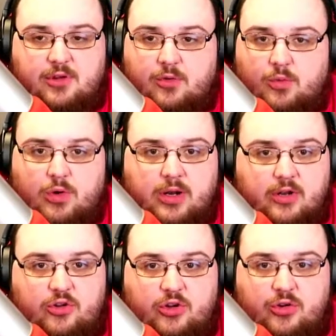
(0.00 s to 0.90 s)
1 and
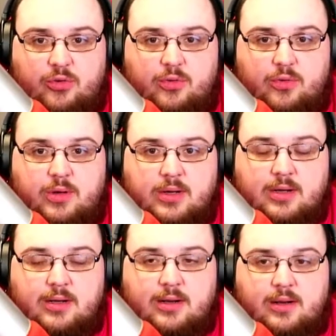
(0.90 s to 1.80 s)
2,
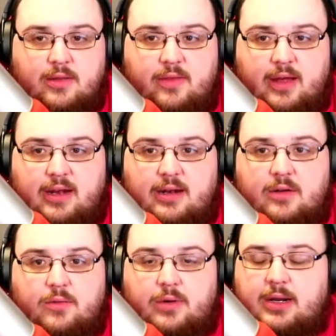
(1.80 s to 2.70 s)
they didn't
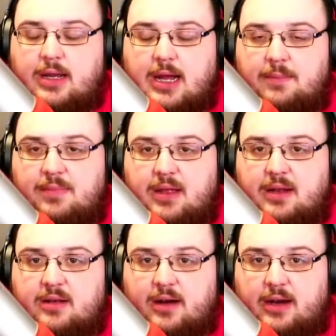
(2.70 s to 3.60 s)
recap the
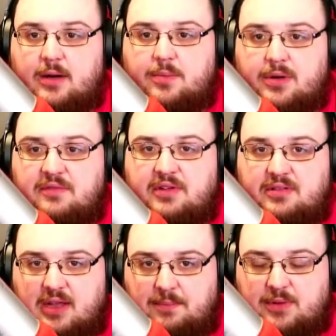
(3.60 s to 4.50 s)
entire previous
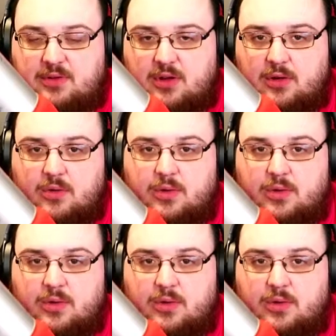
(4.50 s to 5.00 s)
episode.